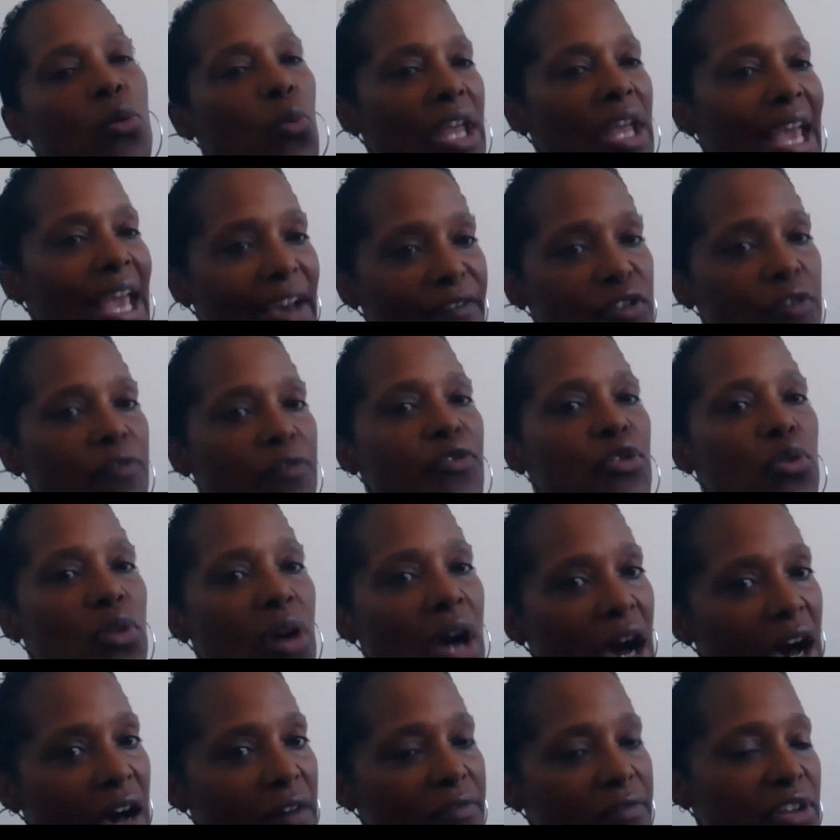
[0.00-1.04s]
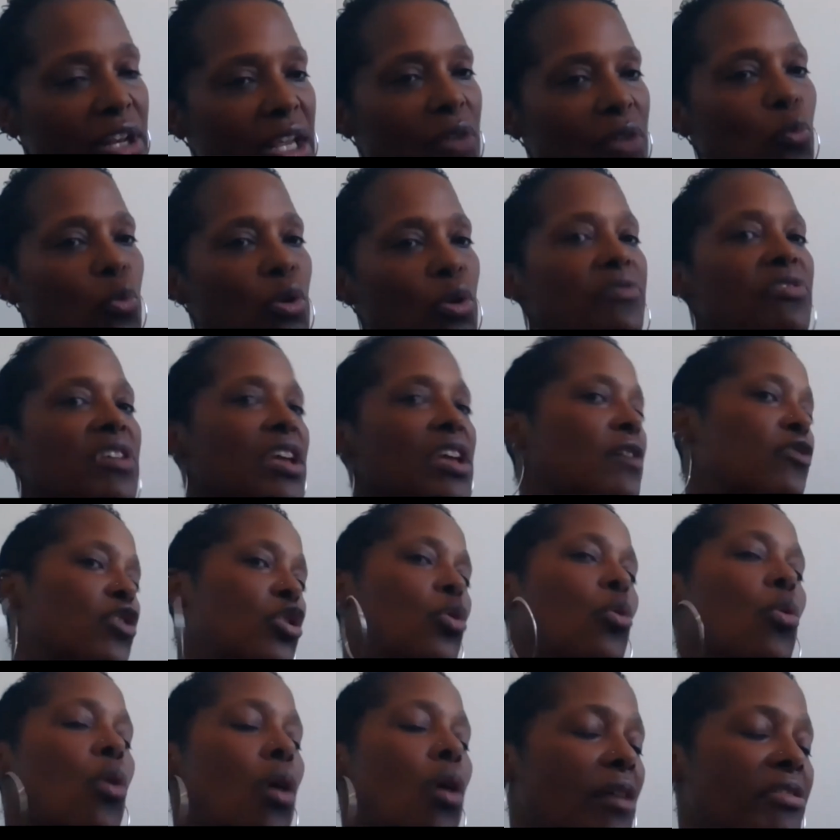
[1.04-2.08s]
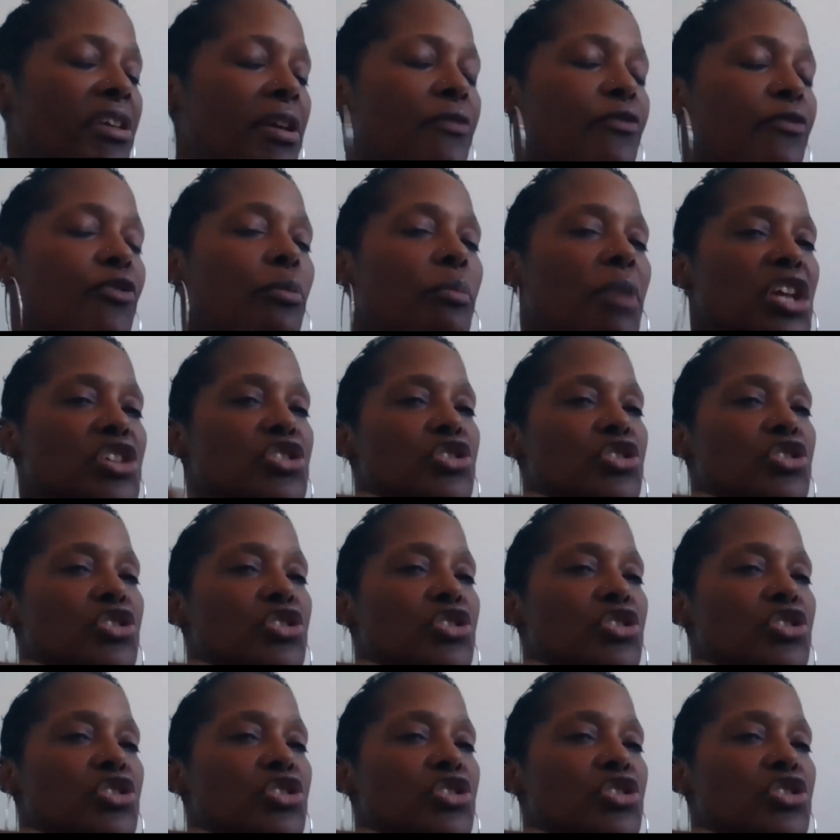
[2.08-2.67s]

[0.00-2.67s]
we have to feel confident we've given you all the information